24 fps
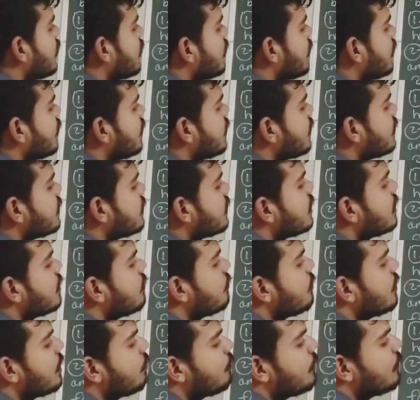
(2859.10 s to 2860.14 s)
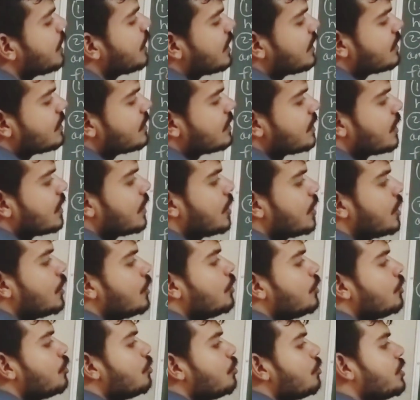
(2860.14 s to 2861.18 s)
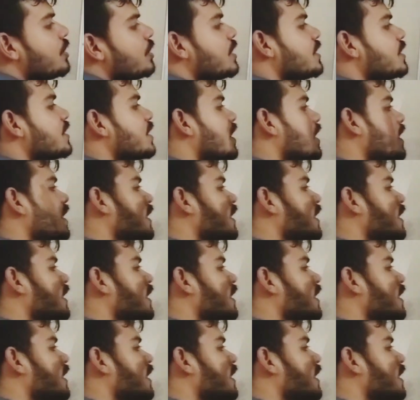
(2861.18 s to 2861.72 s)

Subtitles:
these living beings, nutrition